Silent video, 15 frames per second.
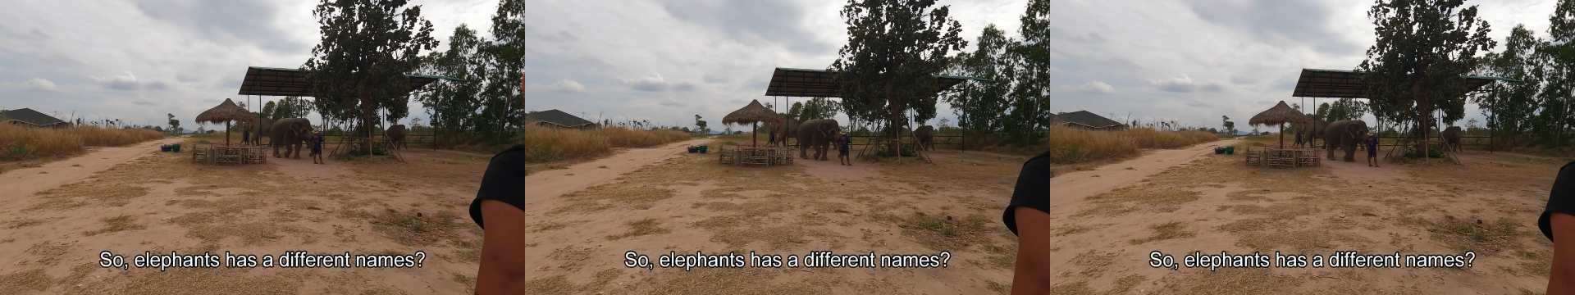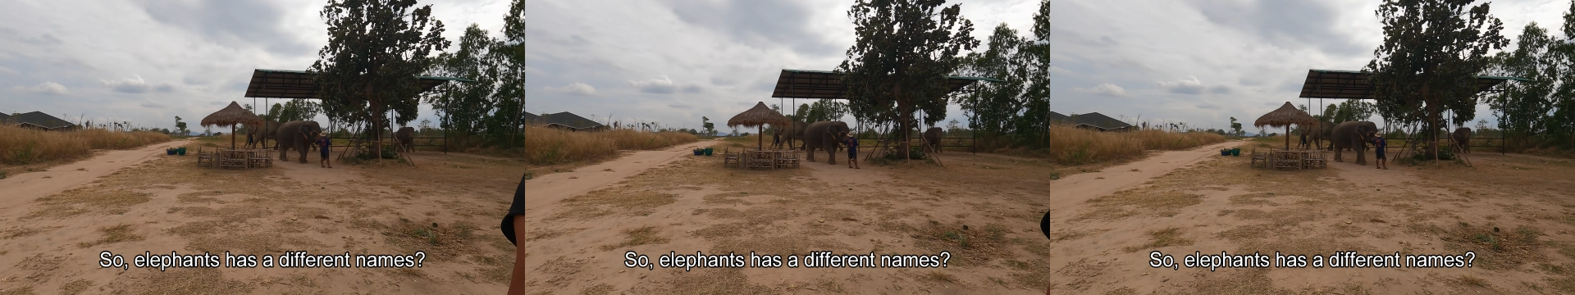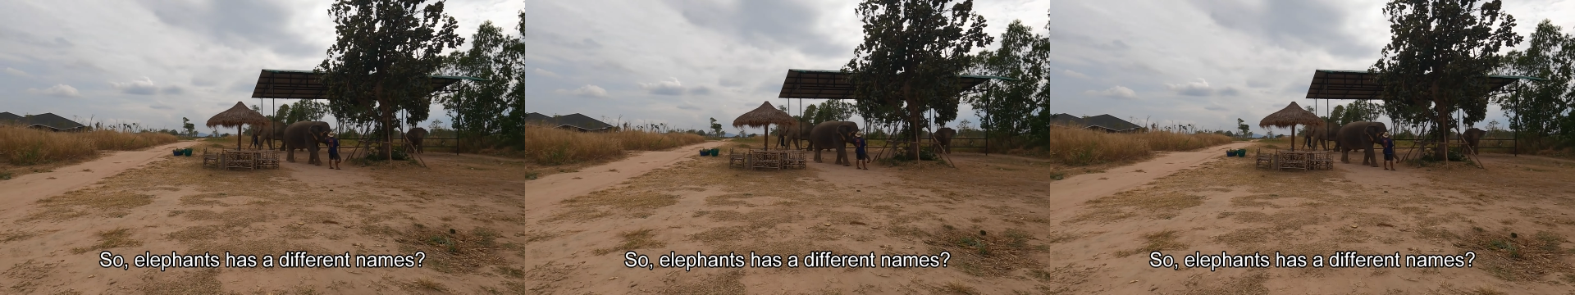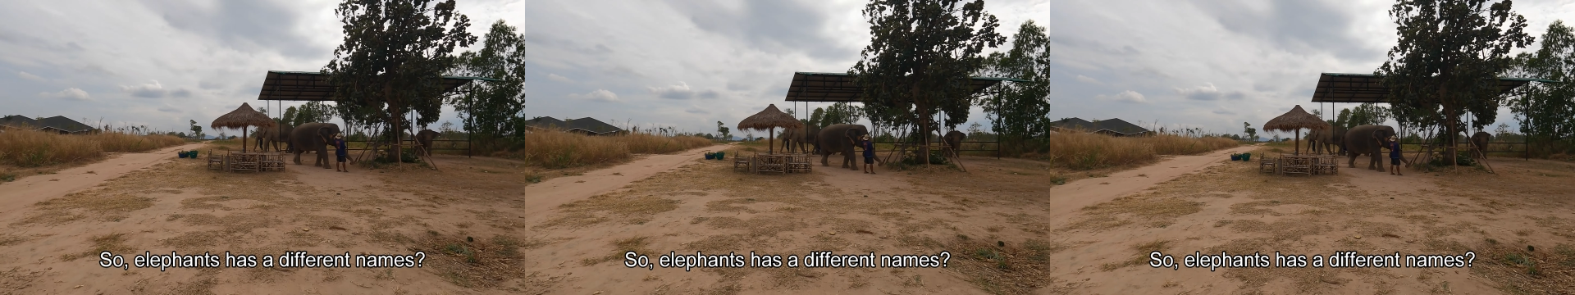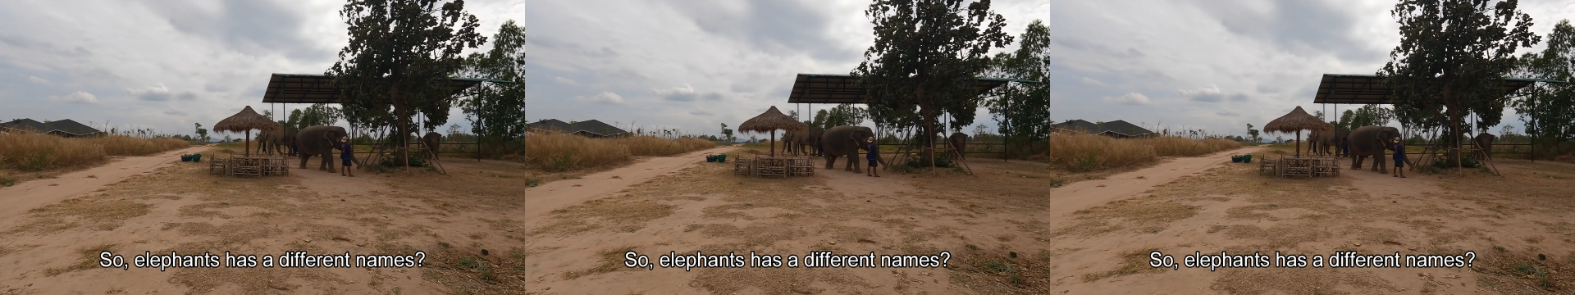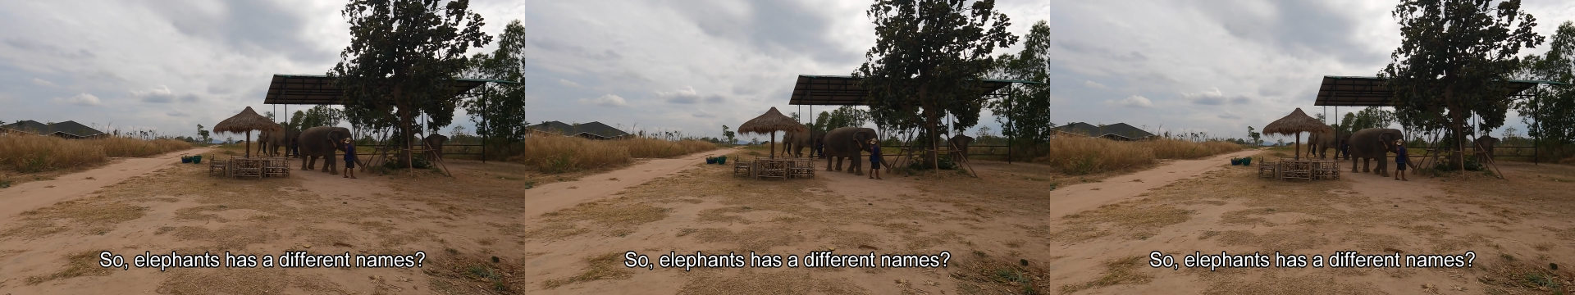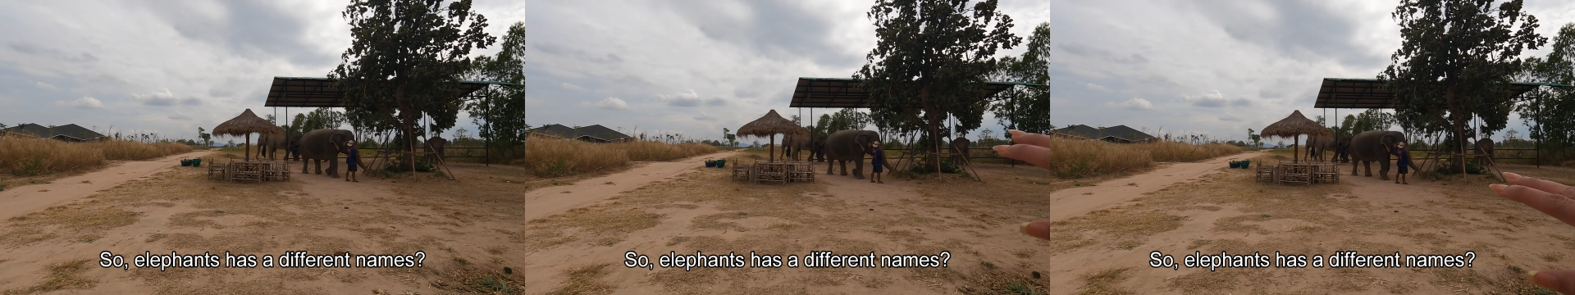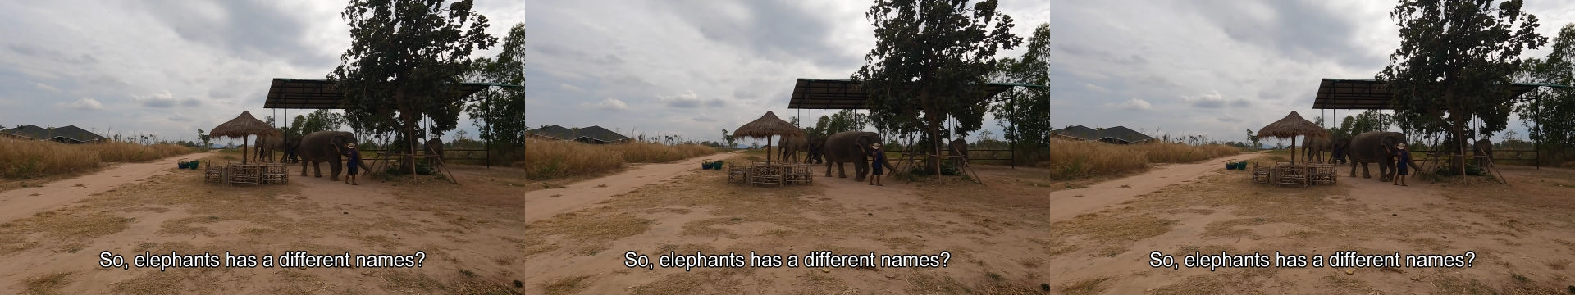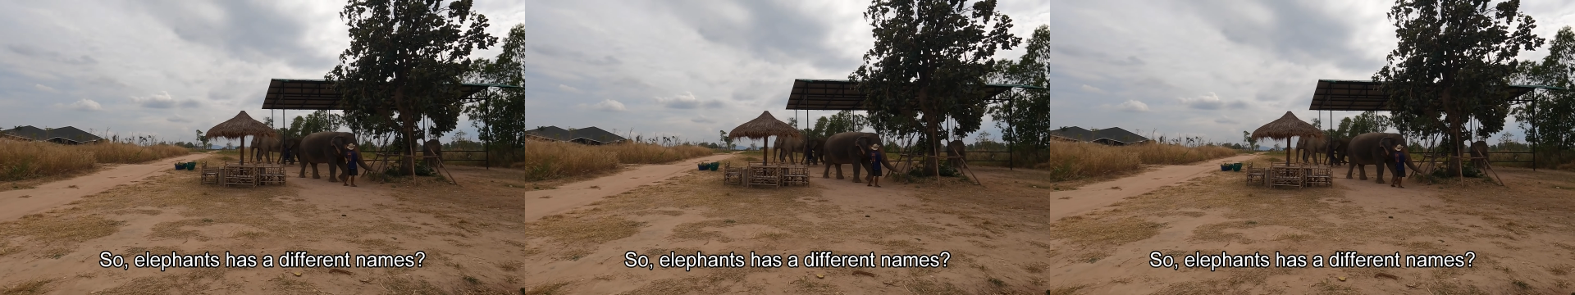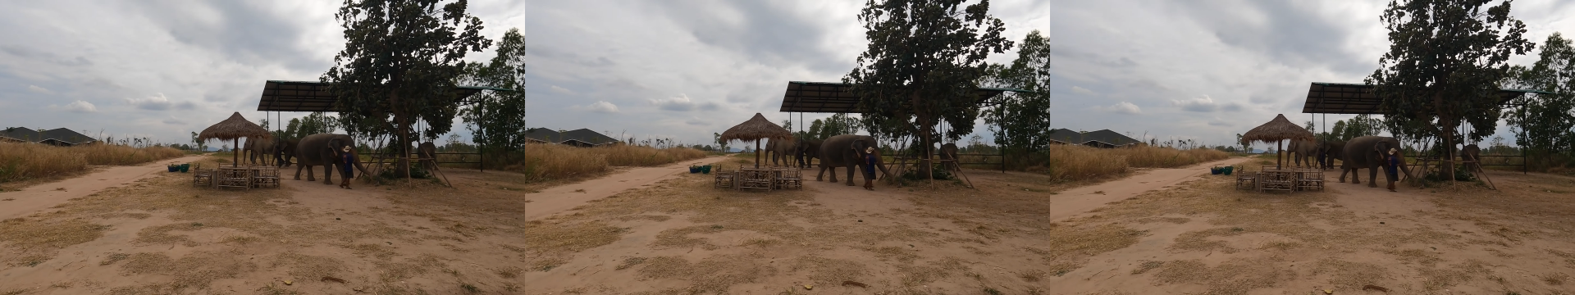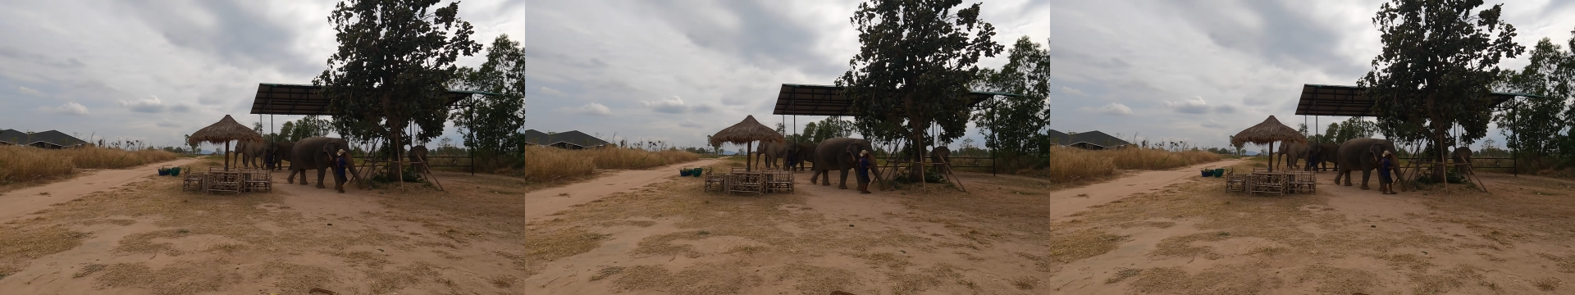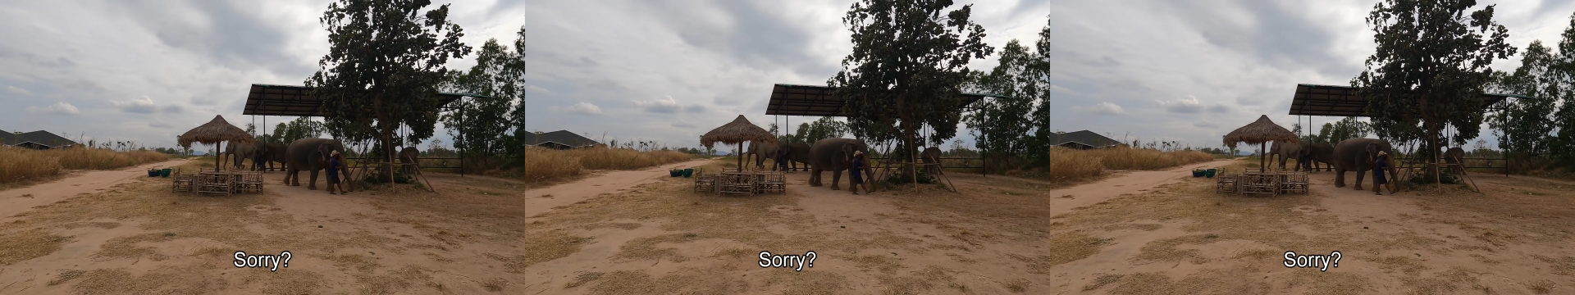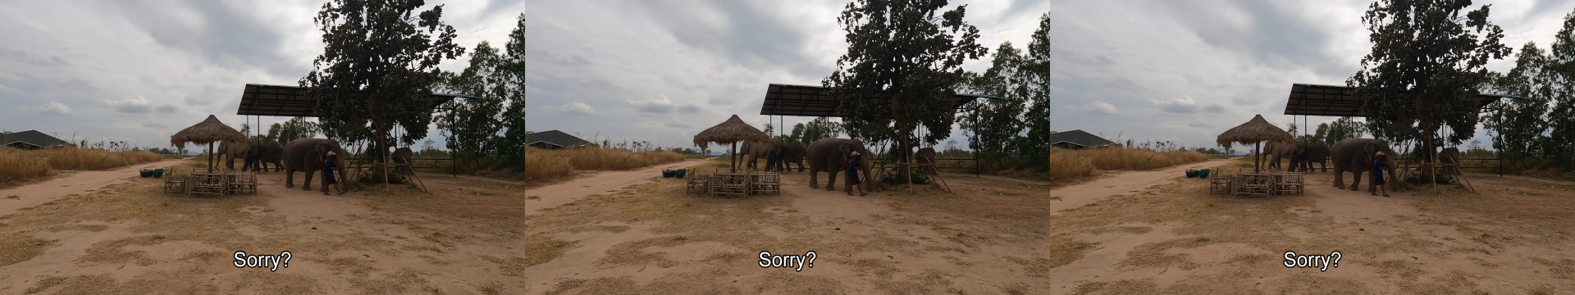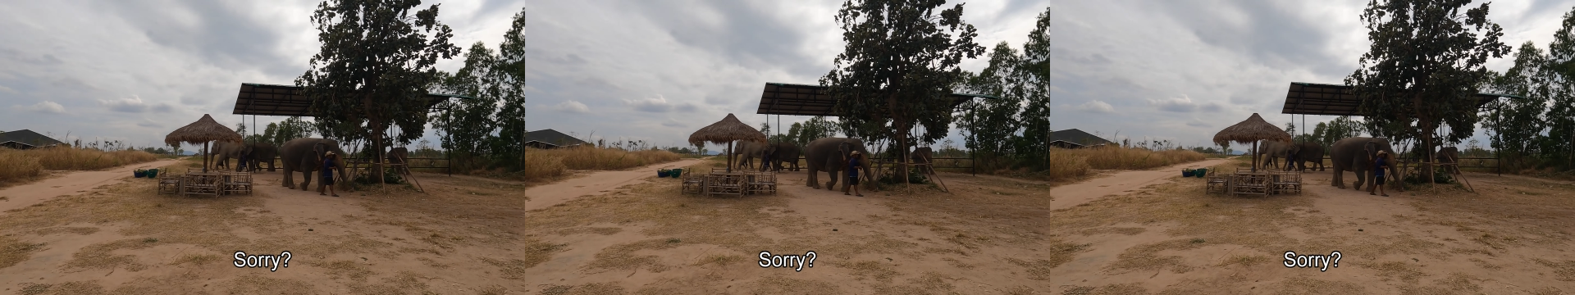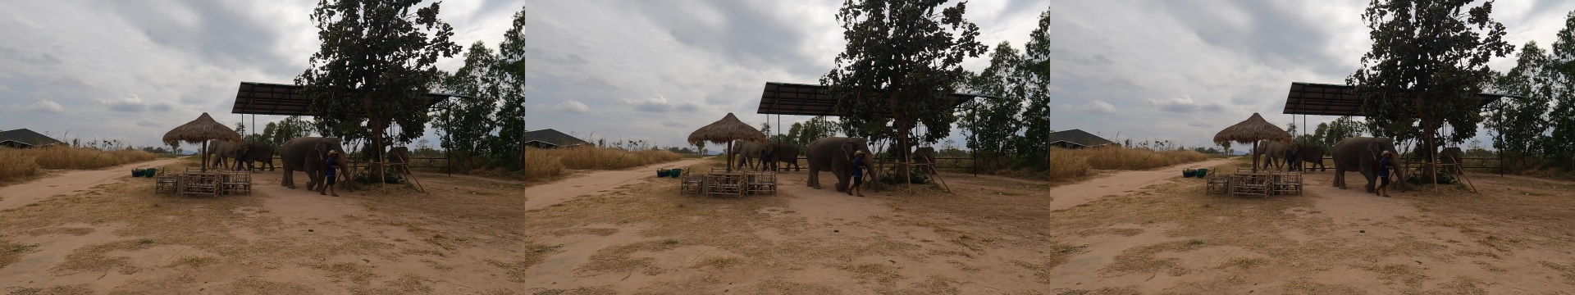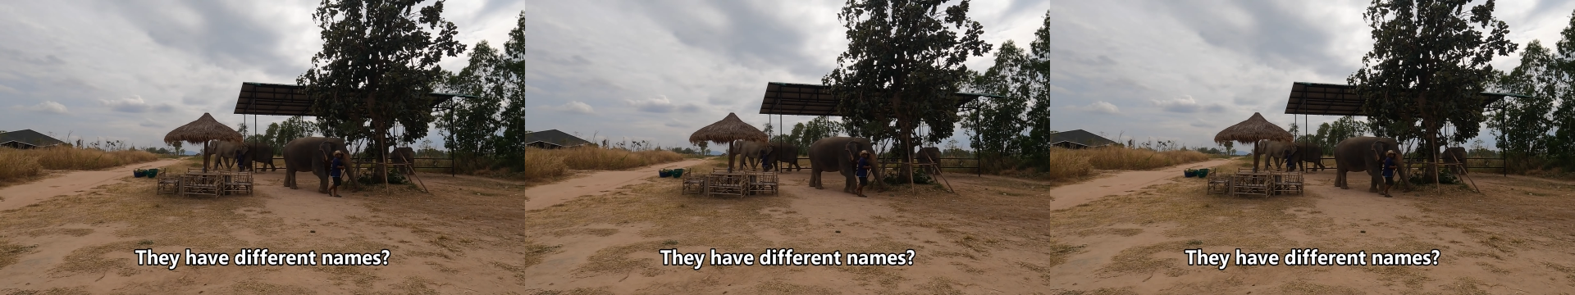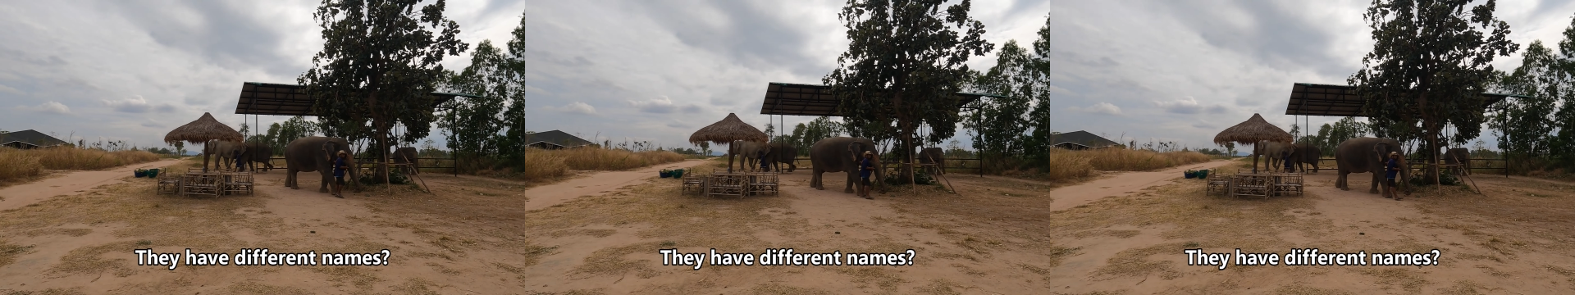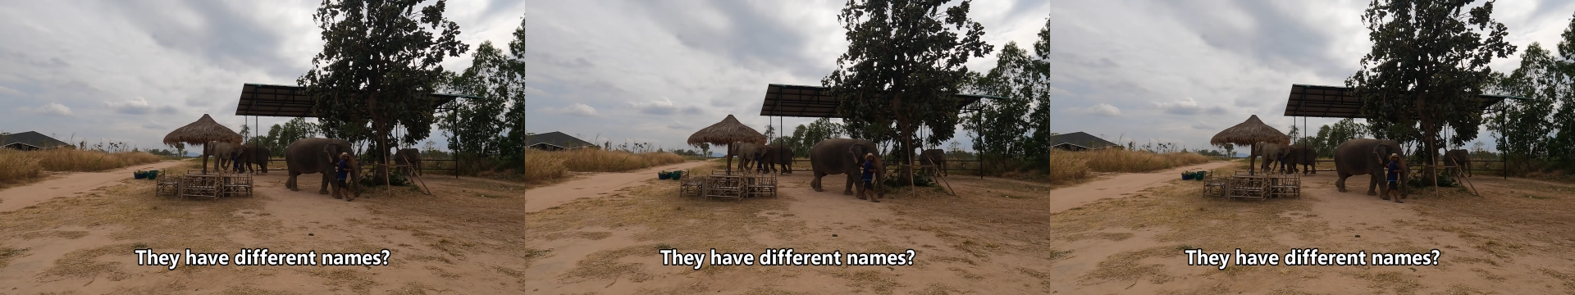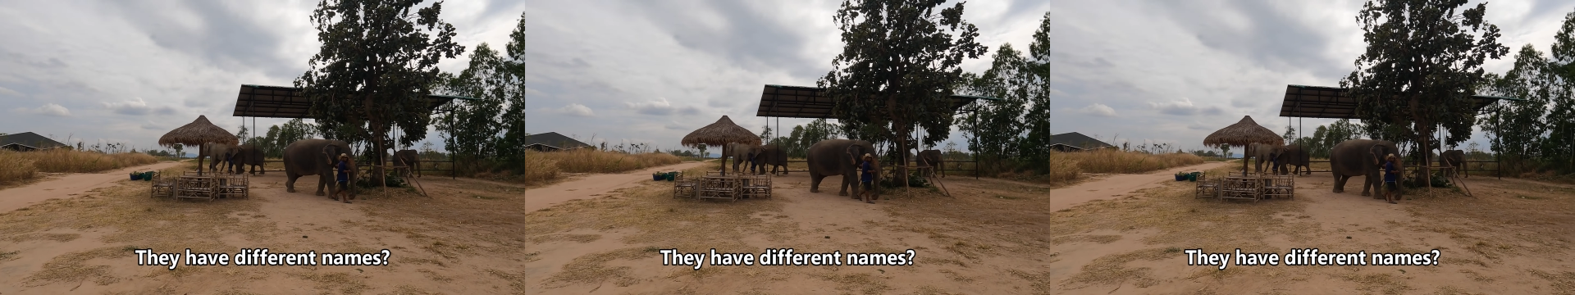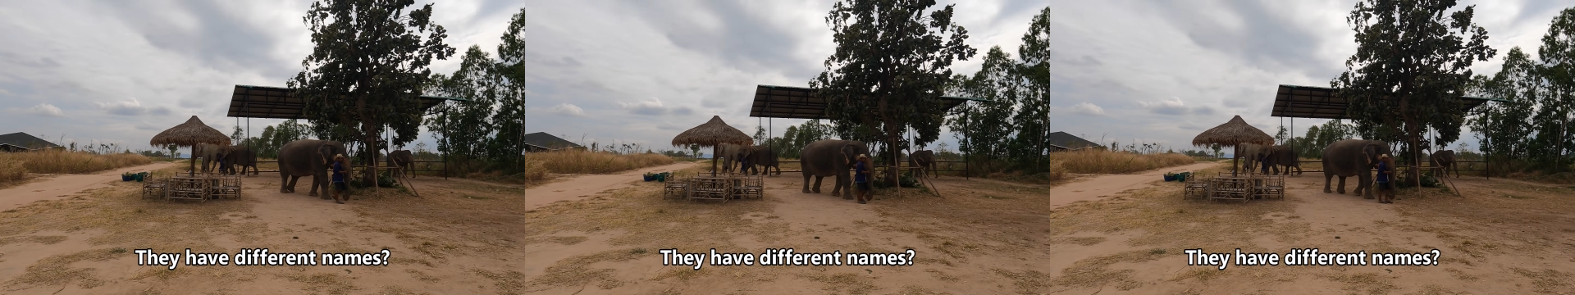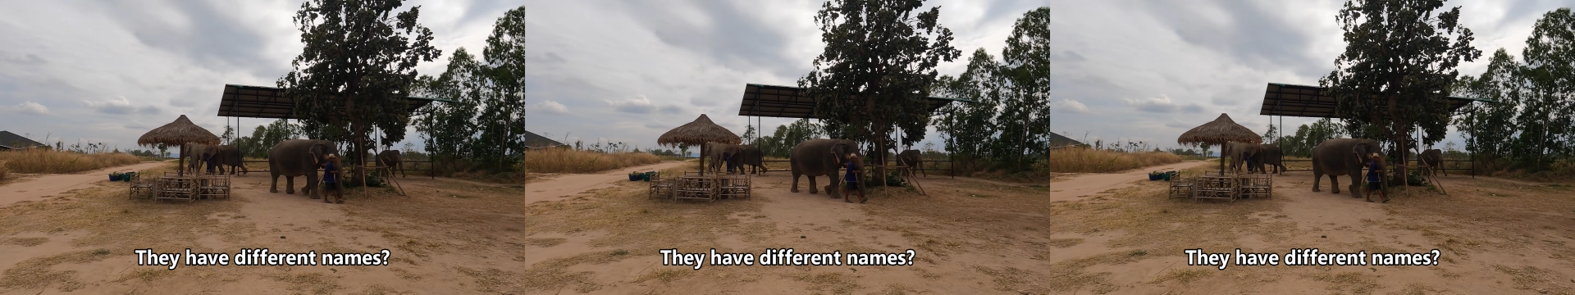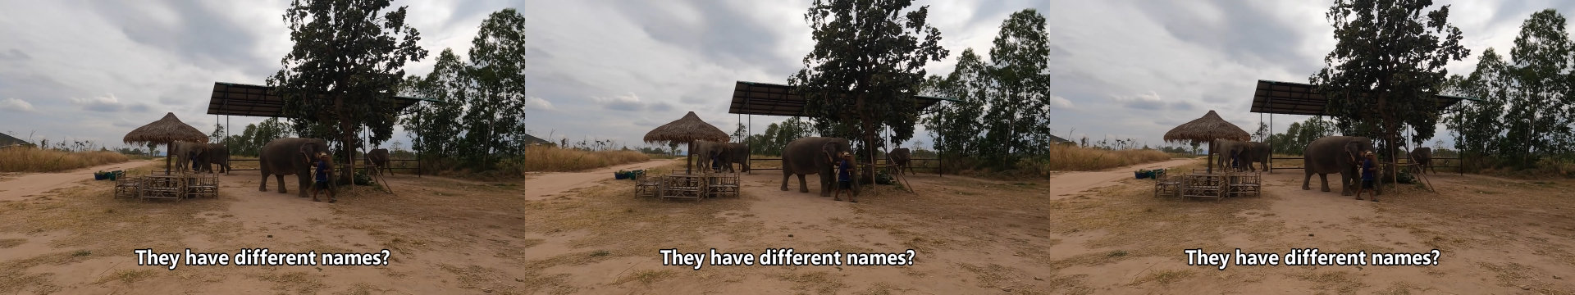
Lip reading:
No face is visible, so there are no lips to read.